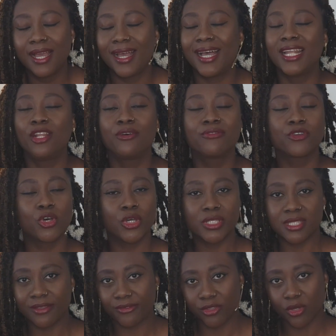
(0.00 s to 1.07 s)
And of
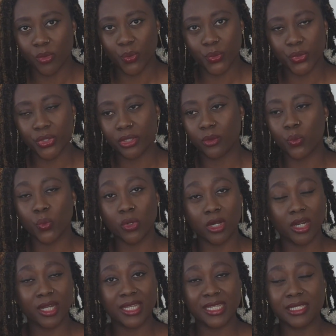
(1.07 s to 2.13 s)
course, if your
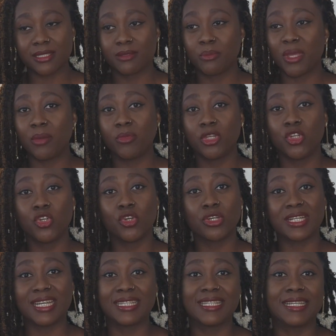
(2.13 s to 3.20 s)
work is maybe not
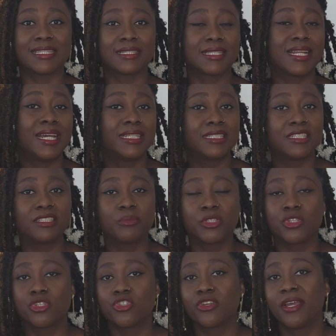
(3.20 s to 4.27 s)
at that standard
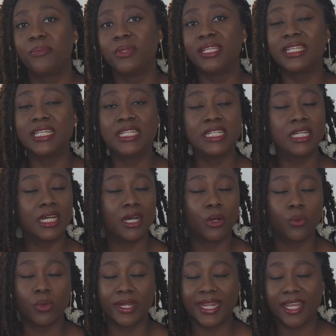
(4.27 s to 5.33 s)
because you're a beginner or
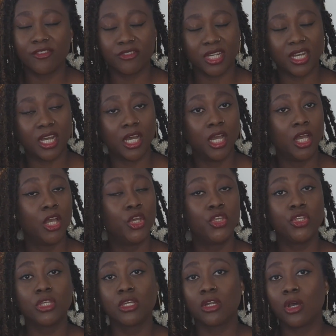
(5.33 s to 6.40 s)
whatever,
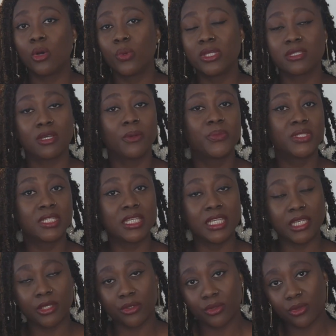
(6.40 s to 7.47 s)
you can always
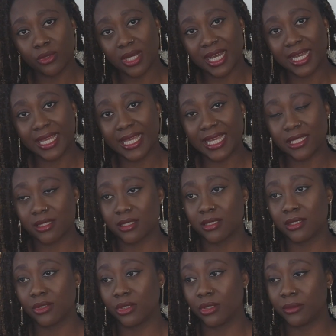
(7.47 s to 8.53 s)
upskill and get to
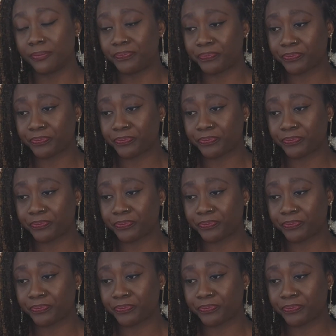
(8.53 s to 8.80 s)
the